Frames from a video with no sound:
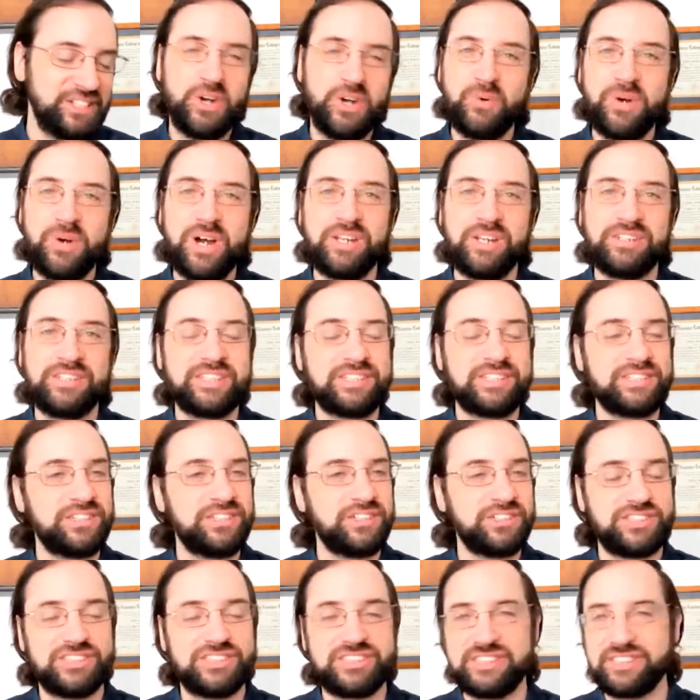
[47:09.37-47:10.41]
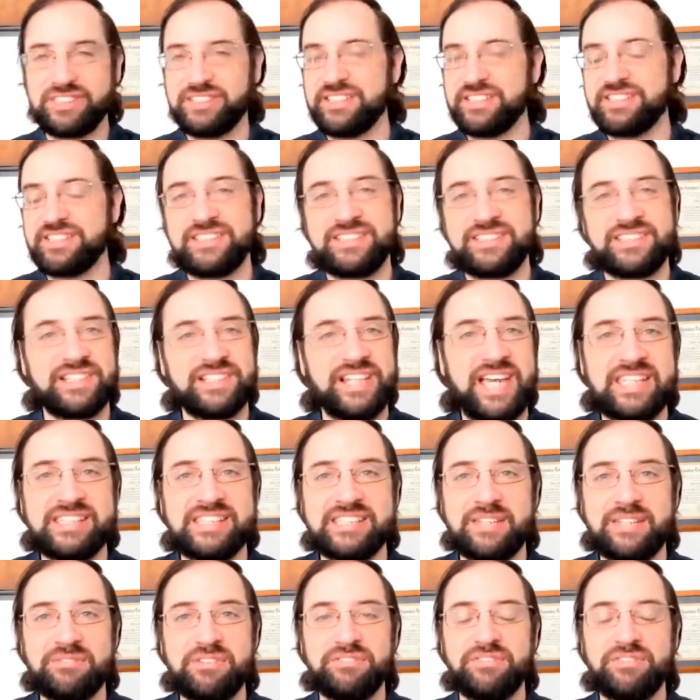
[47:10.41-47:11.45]
you know what, this is the
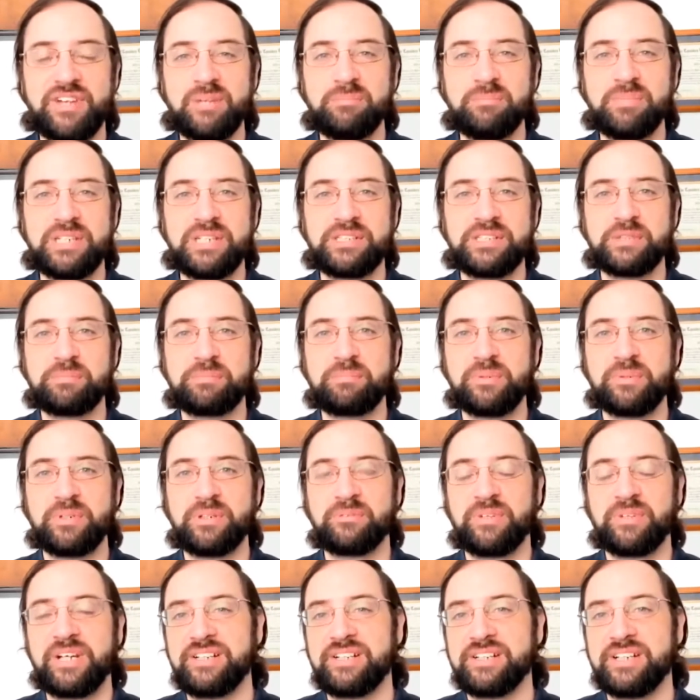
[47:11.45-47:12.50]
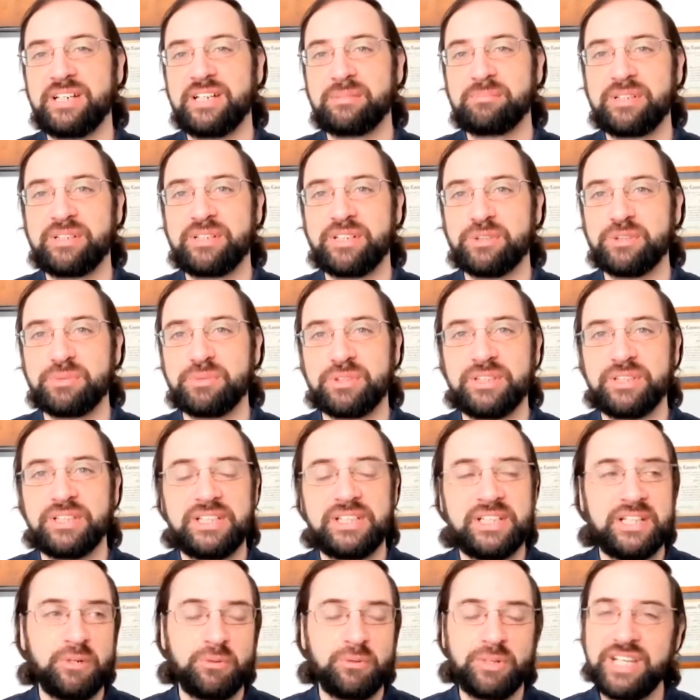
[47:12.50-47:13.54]
last 75 basis point rate hike because
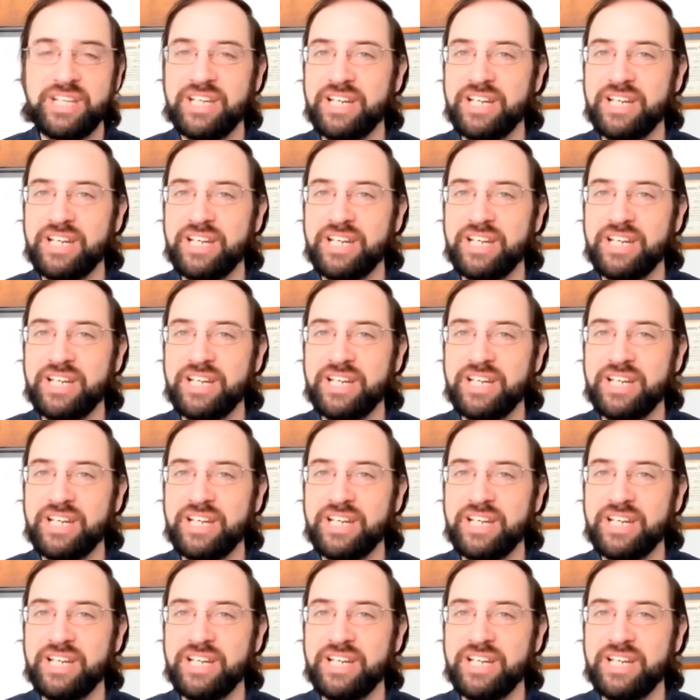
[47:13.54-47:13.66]
we're